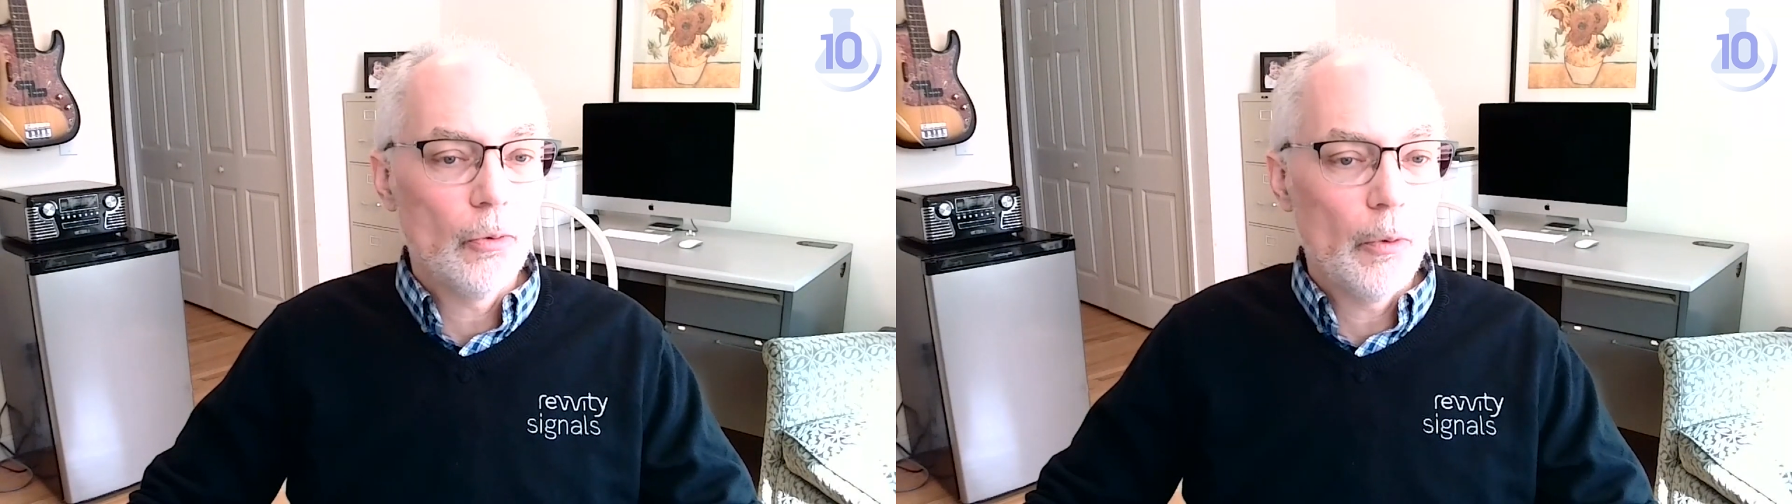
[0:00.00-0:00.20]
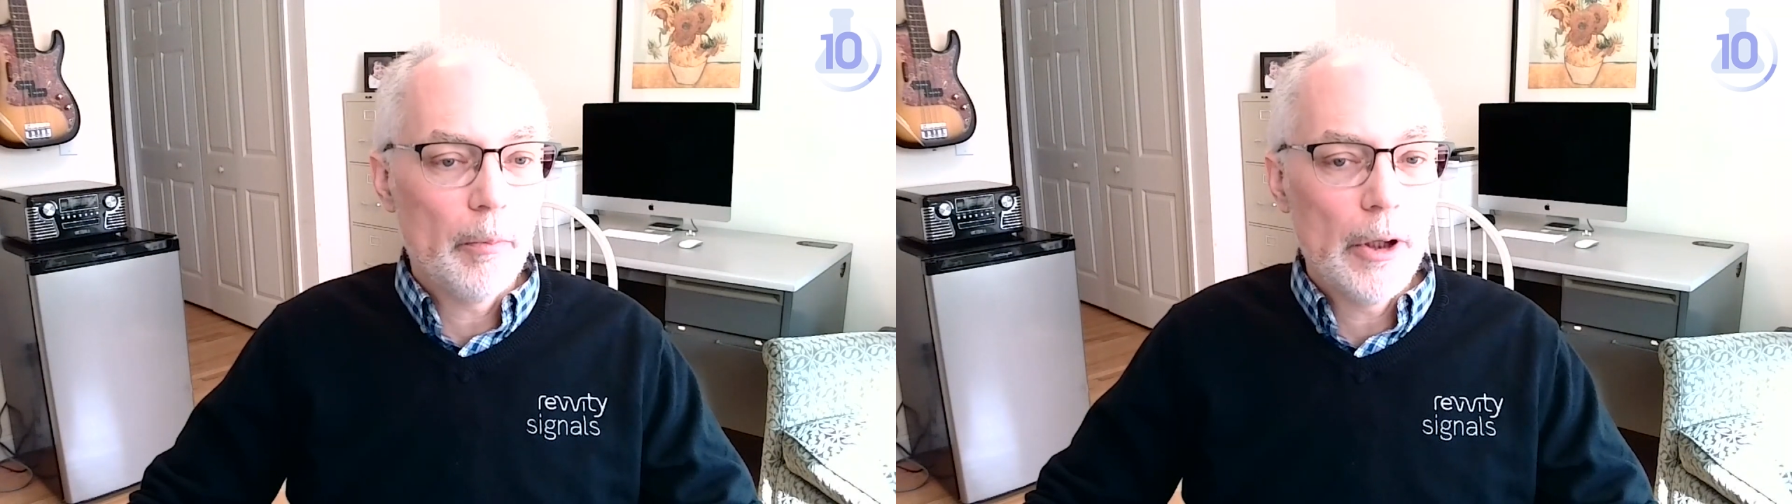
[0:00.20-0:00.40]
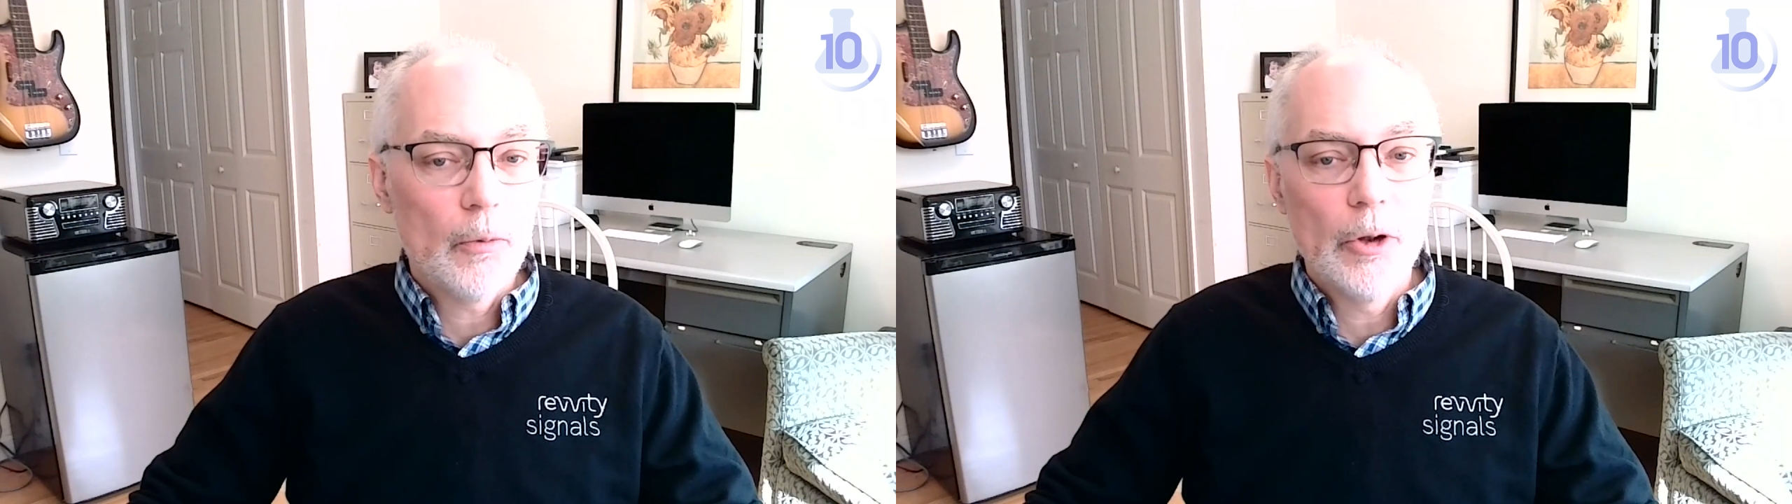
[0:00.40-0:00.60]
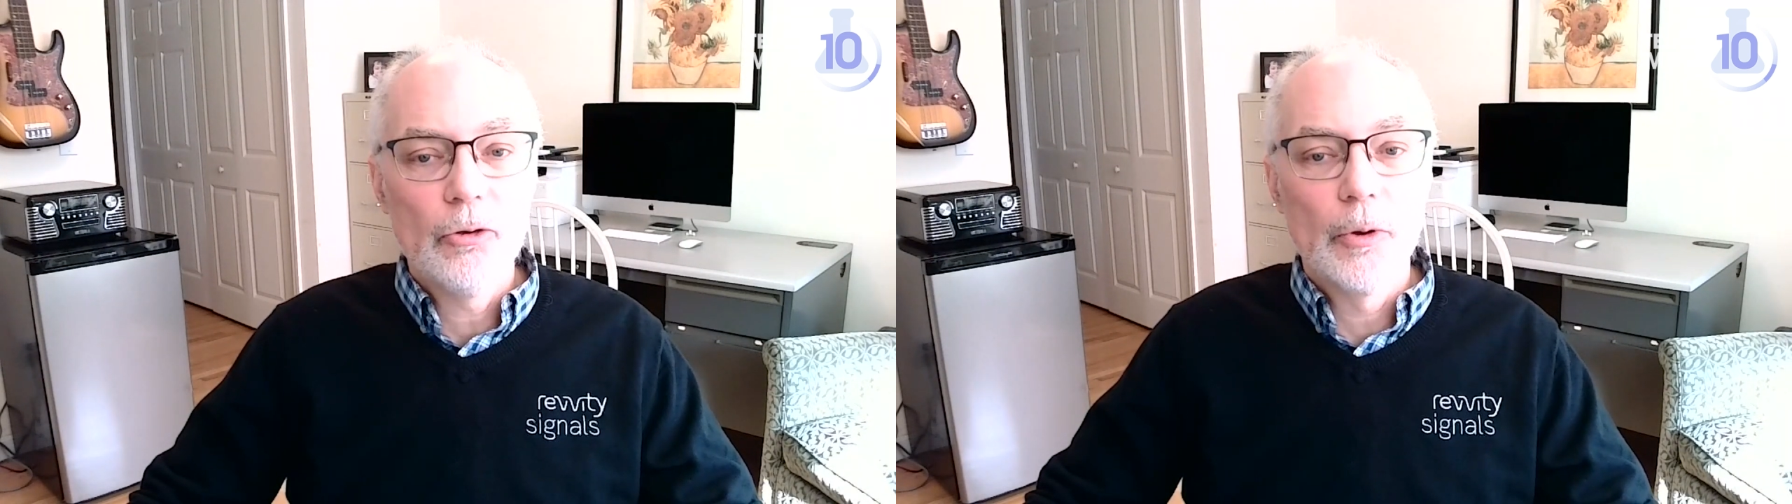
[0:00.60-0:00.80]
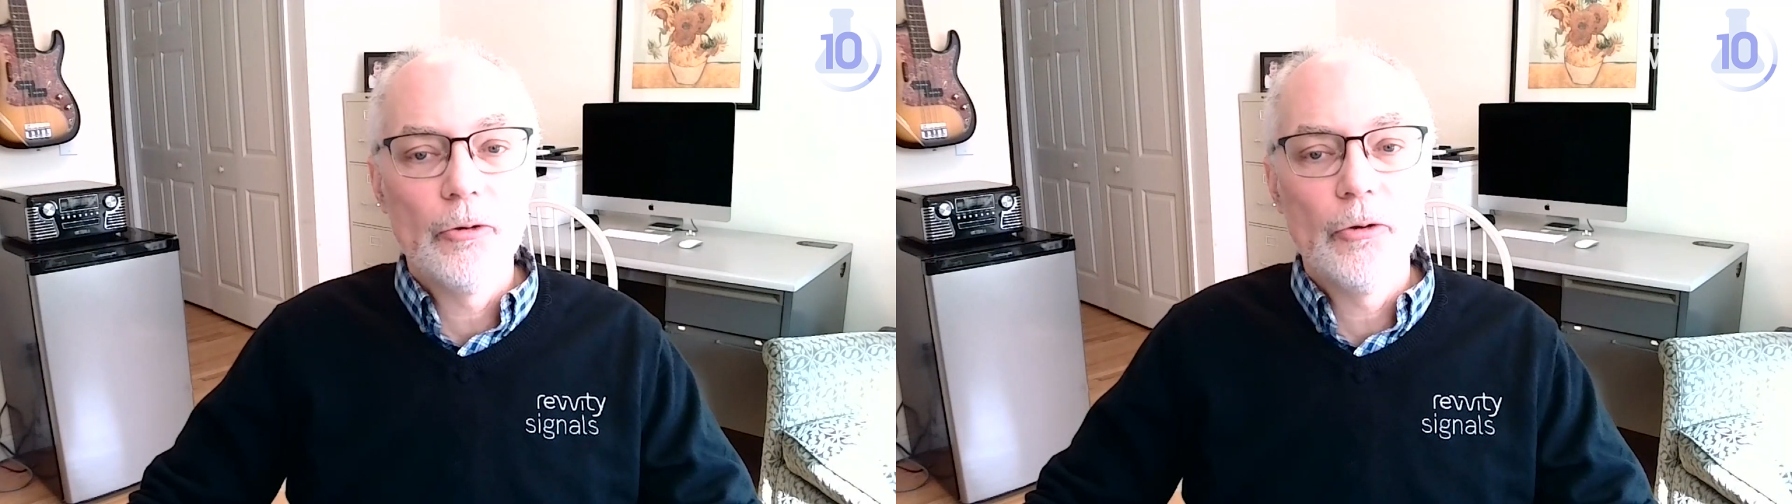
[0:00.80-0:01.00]
with many
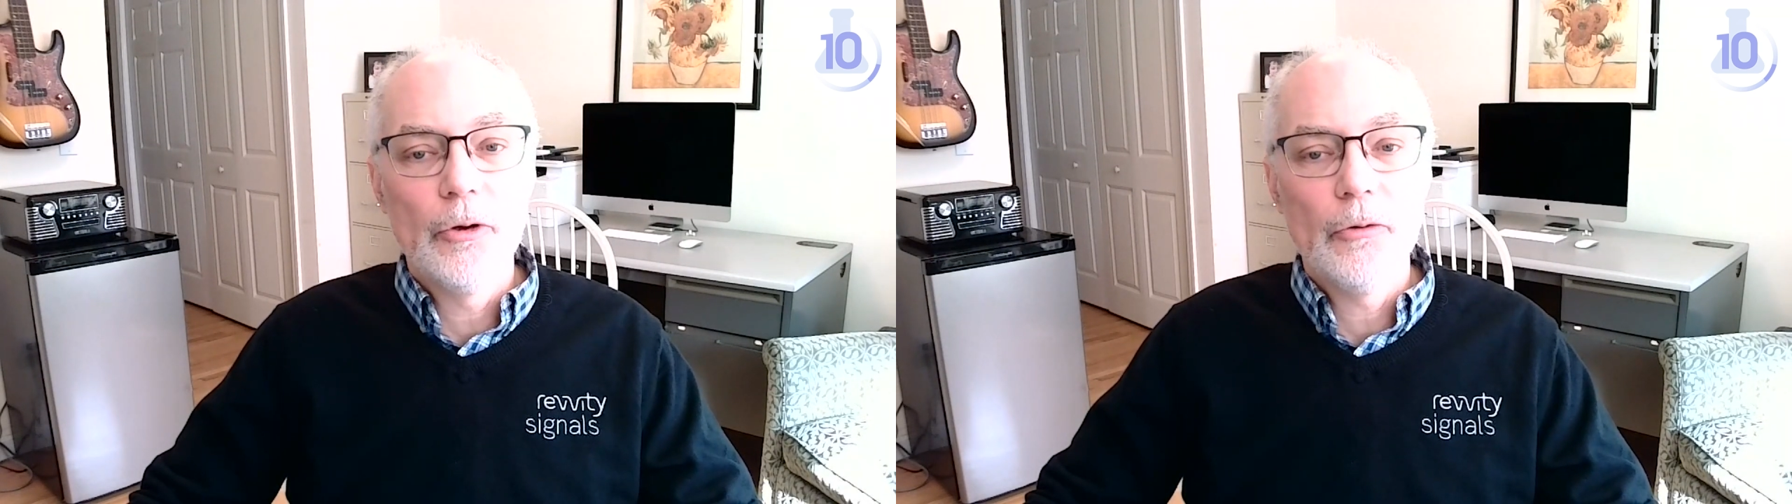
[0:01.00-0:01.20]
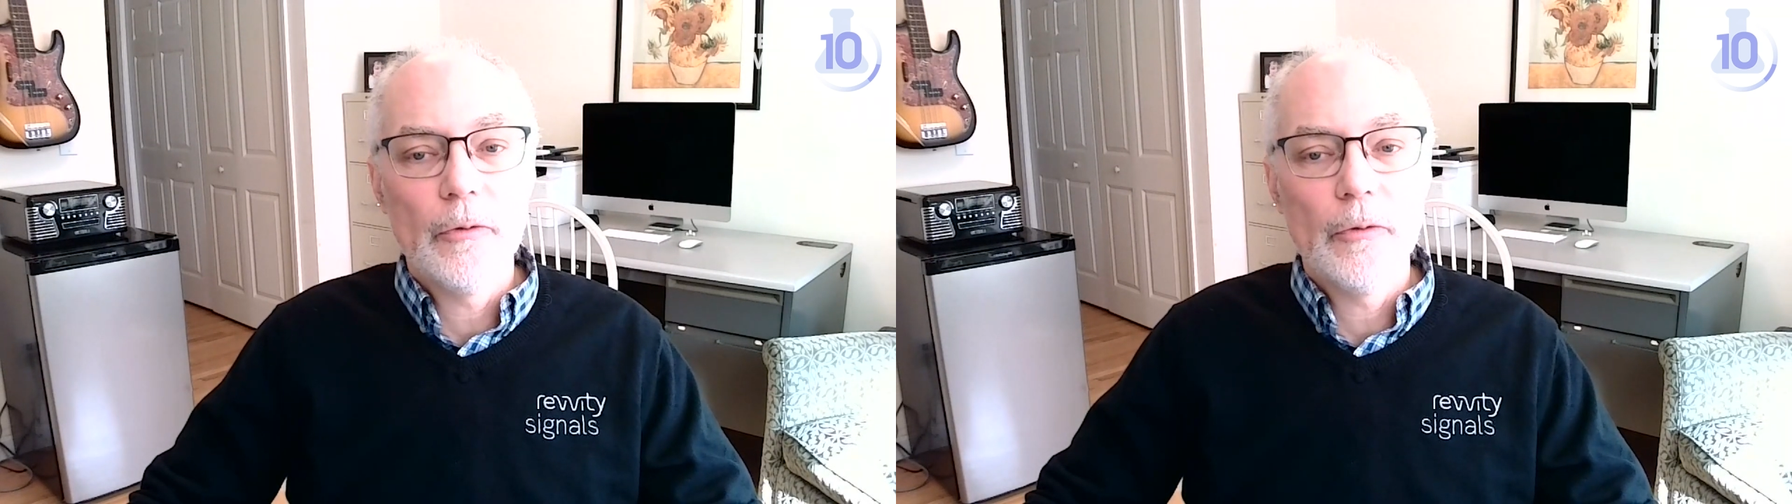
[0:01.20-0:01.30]
resources,